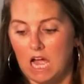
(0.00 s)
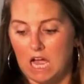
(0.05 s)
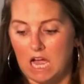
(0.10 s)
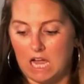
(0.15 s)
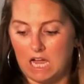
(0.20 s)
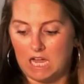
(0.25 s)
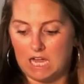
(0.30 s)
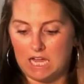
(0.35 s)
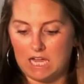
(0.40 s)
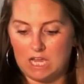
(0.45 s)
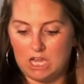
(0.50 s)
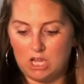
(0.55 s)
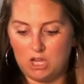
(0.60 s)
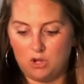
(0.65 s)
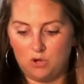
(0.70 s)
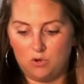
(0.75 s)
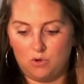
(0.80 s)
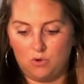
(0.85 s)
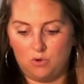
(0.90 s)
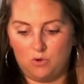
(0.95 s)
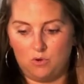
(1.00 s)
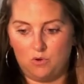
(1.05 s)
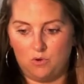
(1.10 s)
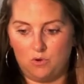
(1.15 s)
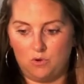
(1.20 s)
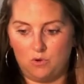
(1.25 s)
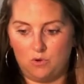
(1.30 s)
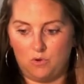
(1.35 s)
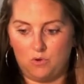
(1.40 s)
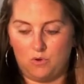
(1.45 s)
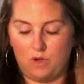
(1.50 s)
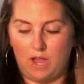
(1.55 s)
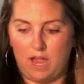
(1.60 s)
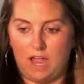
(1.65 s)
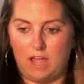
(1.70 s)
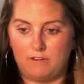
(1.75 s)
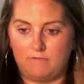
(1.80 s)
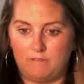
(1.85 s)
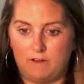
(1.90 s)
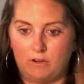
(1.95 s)
I
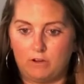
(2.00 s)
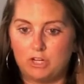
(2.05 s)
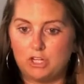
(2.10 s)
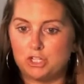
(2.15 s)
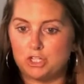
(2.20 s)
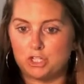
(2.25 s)
had very